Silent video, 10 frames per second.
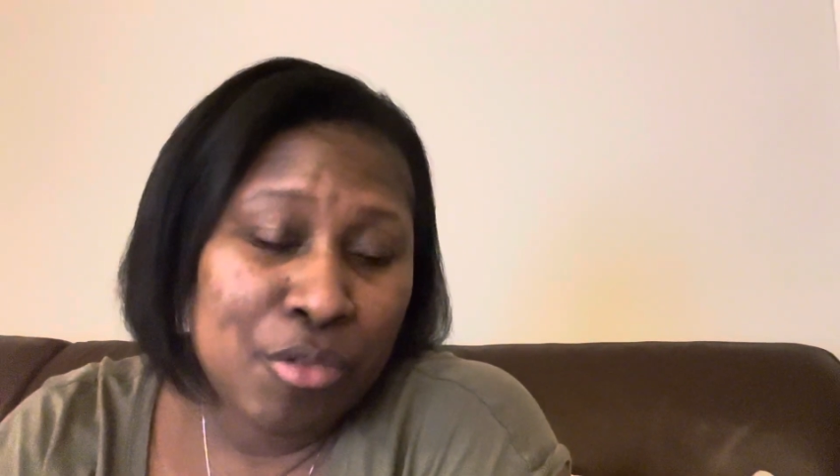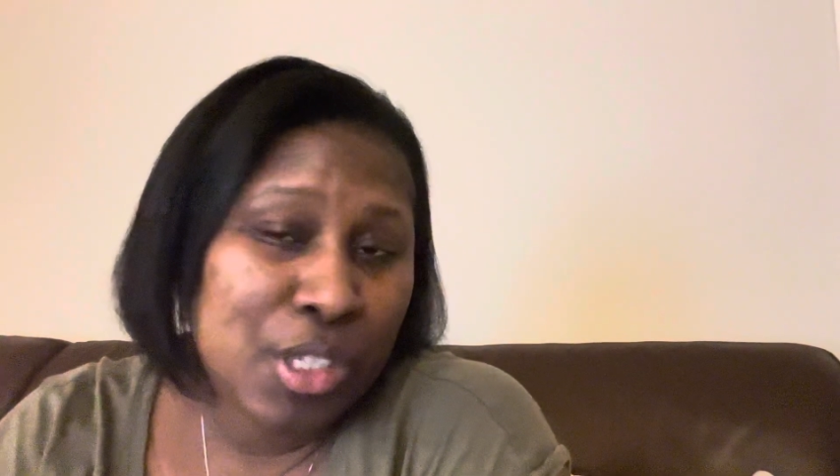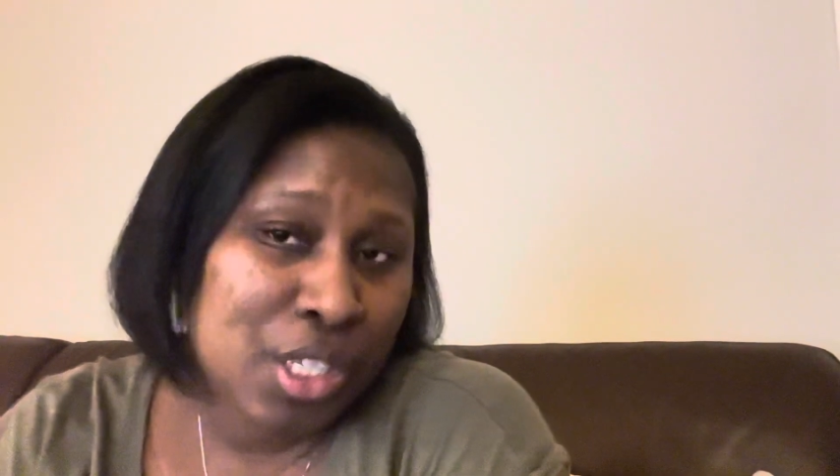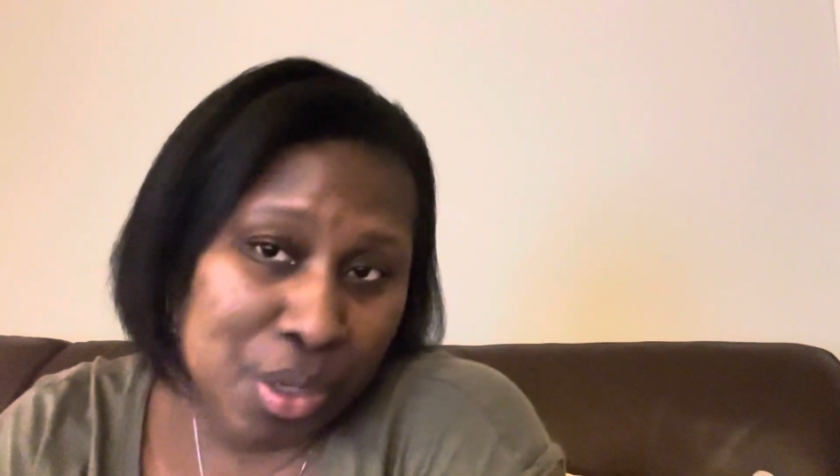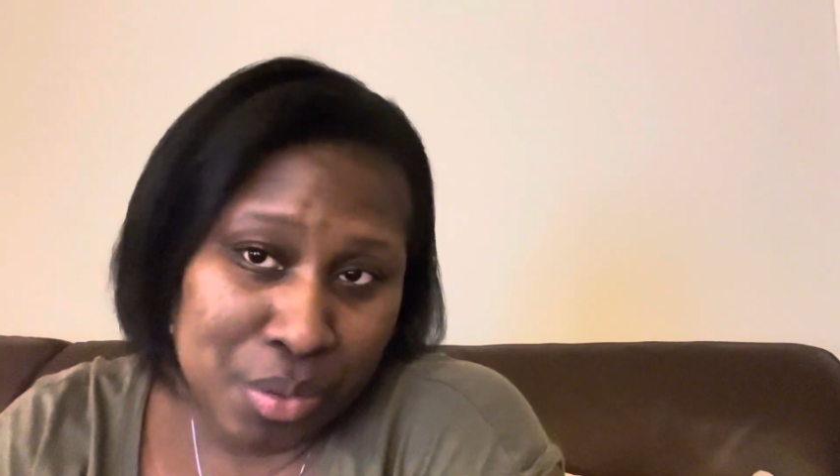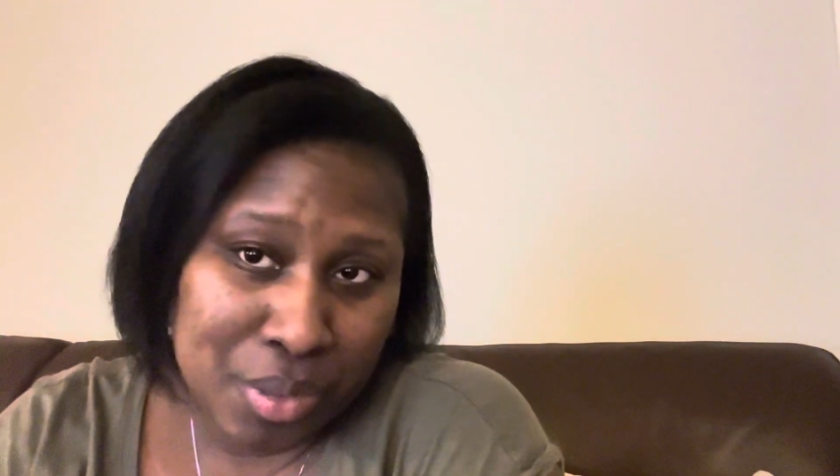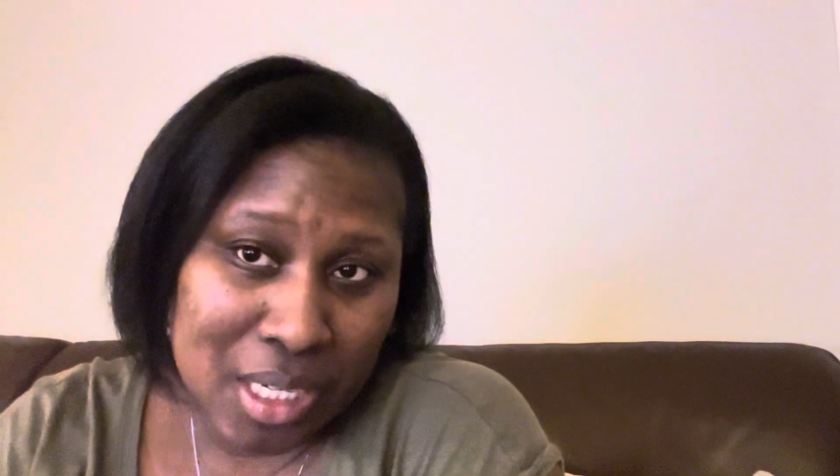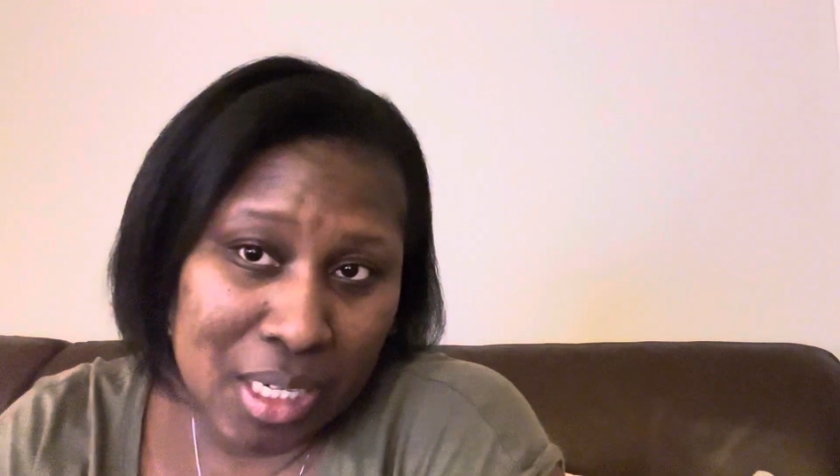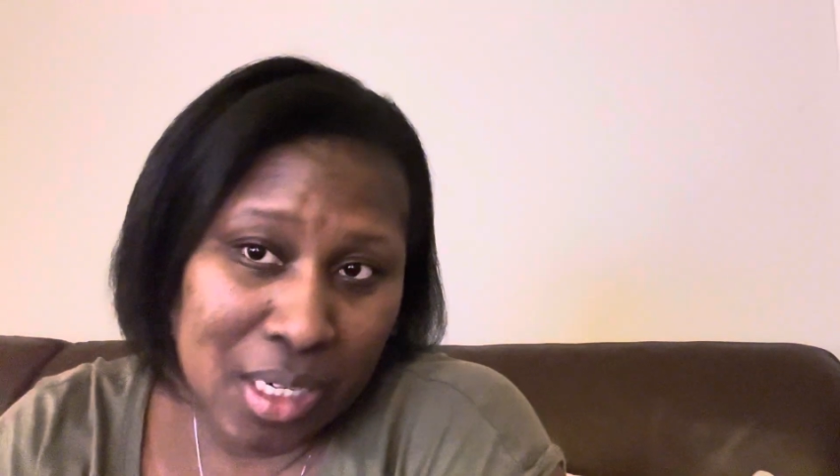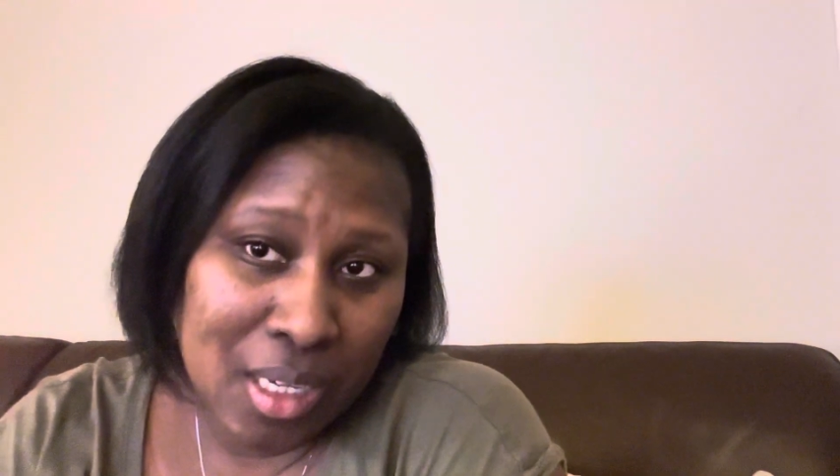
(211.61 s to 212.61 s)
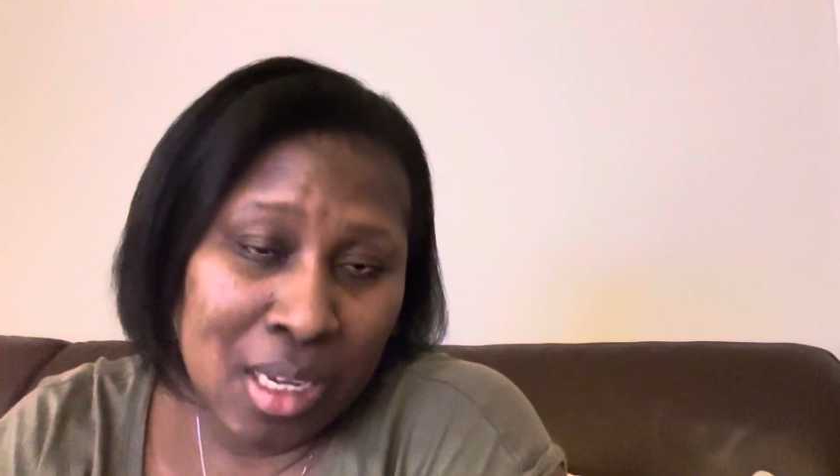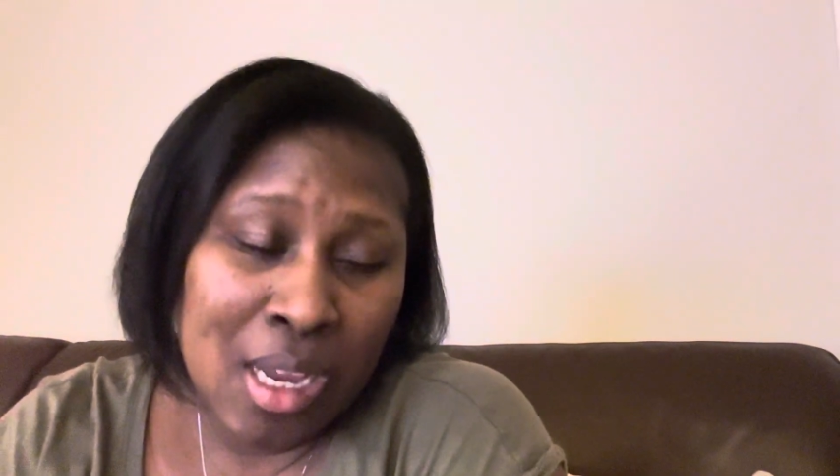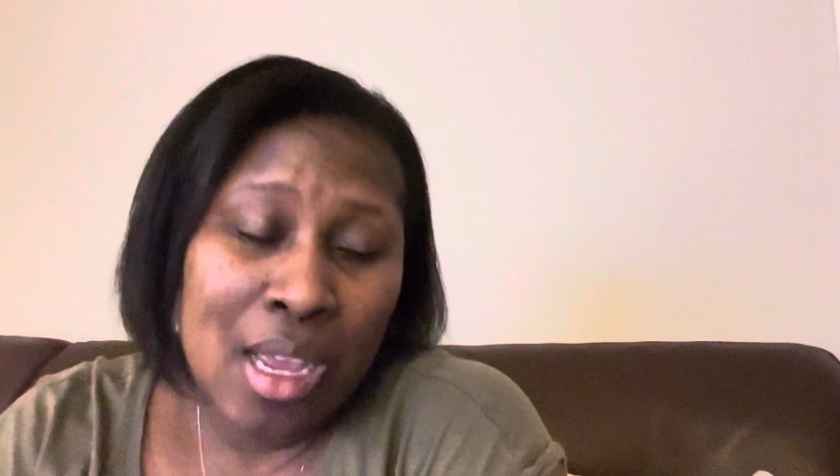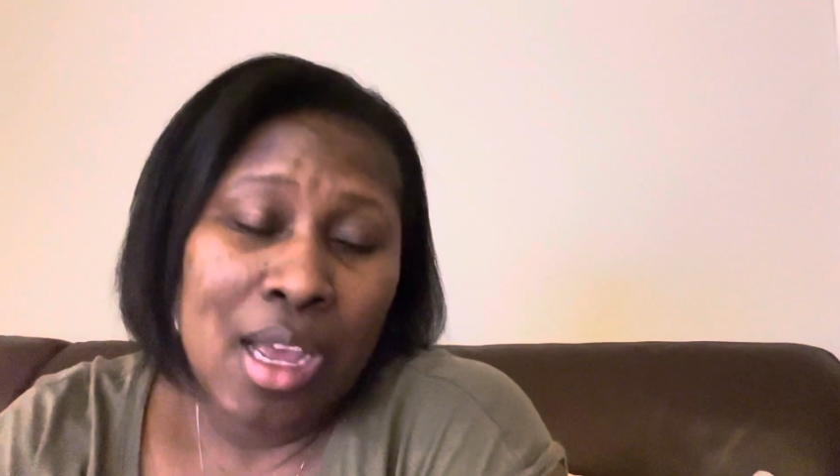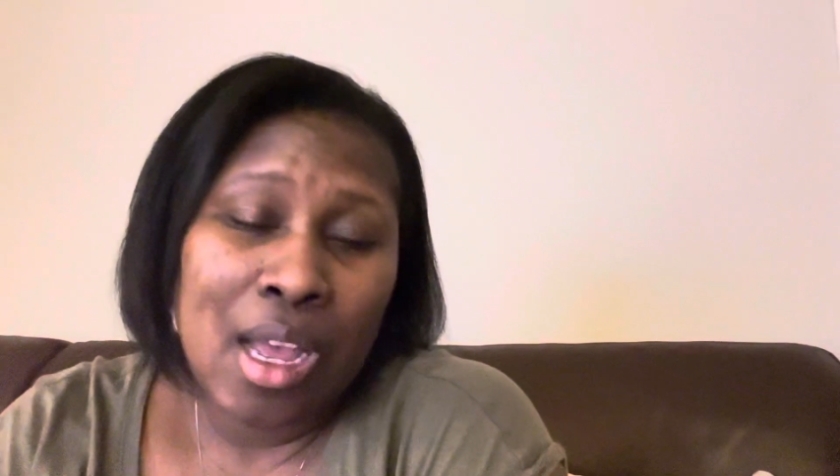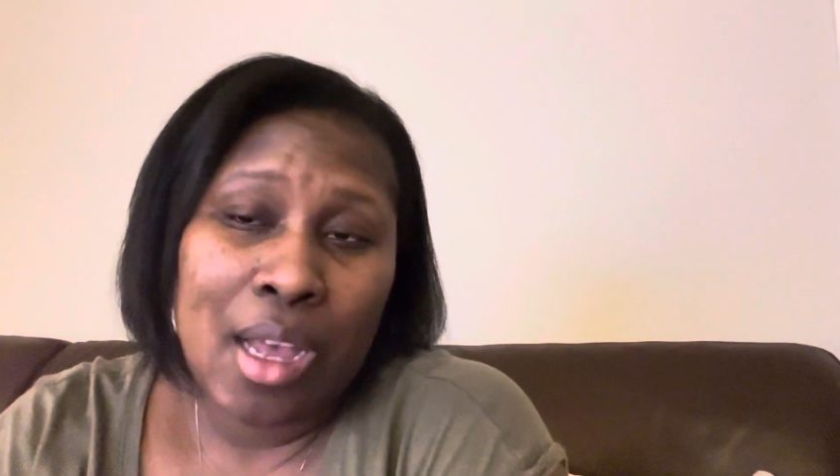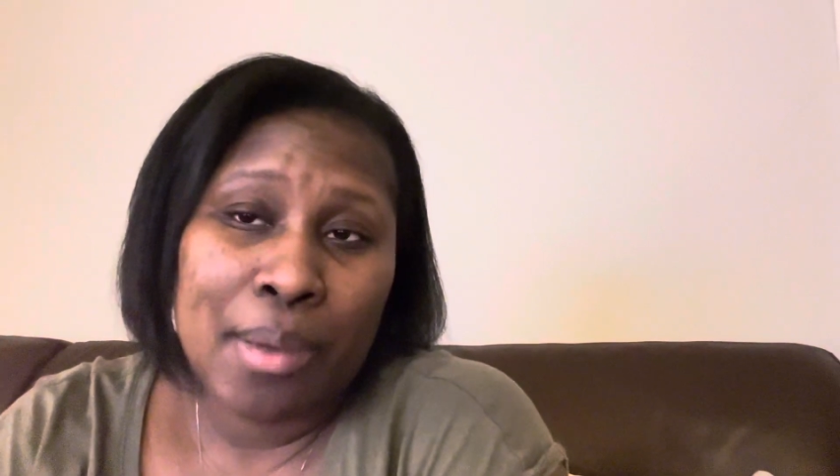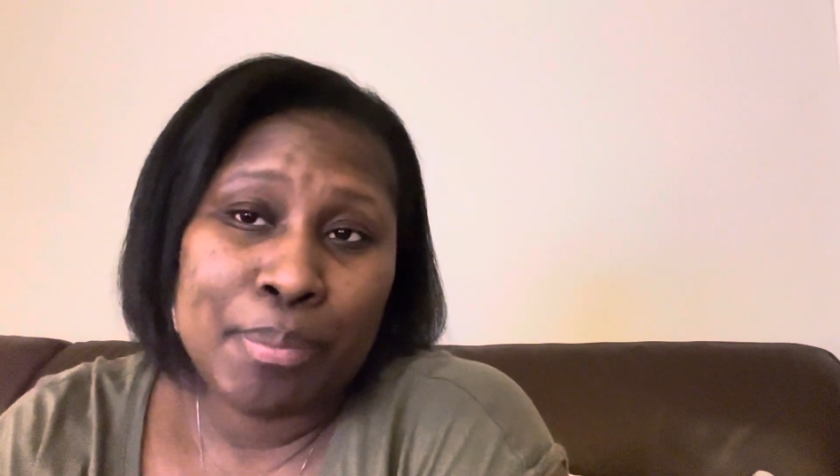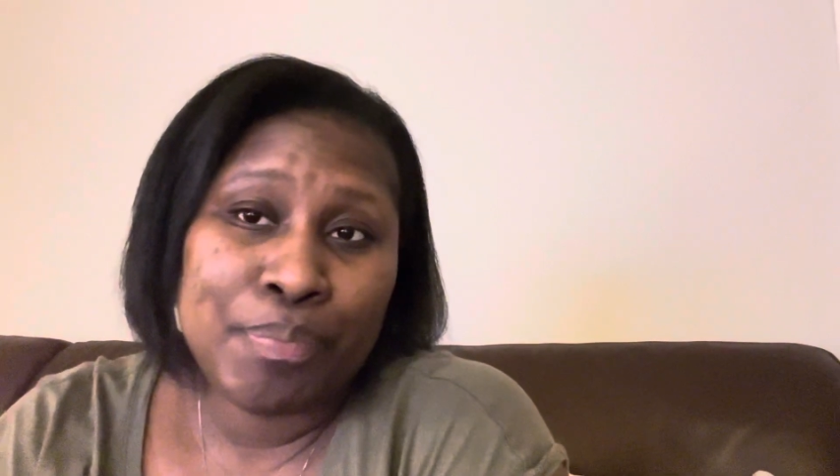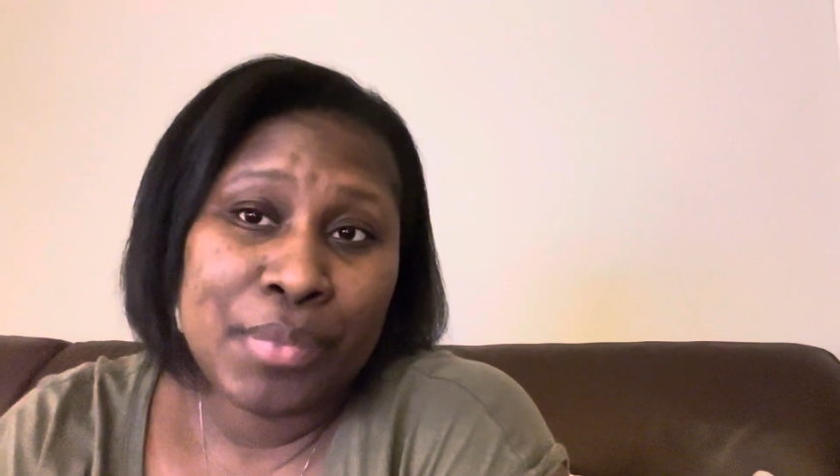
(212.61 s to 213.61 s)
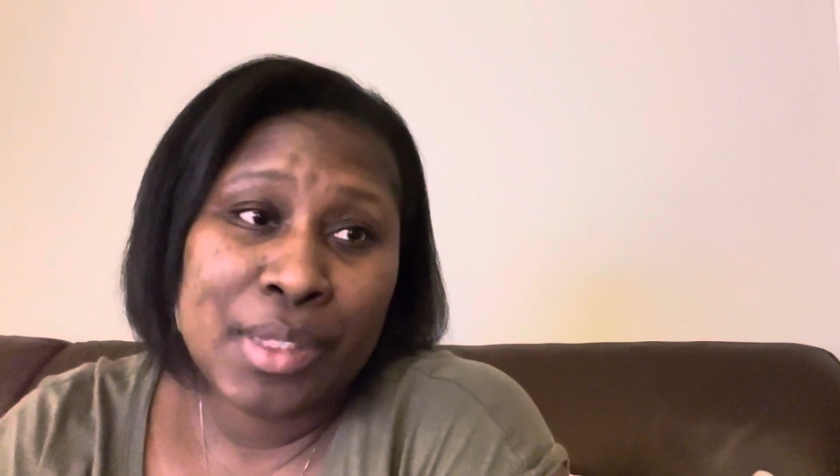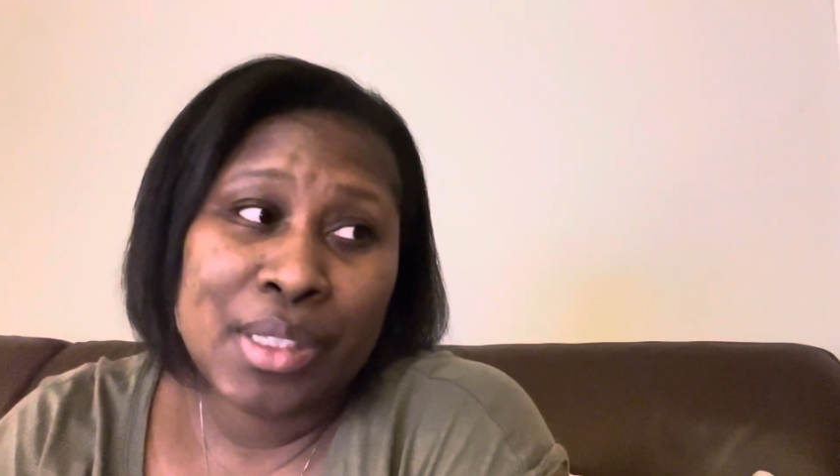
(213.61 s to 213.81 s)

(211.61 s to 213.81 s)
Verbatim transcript: returning um,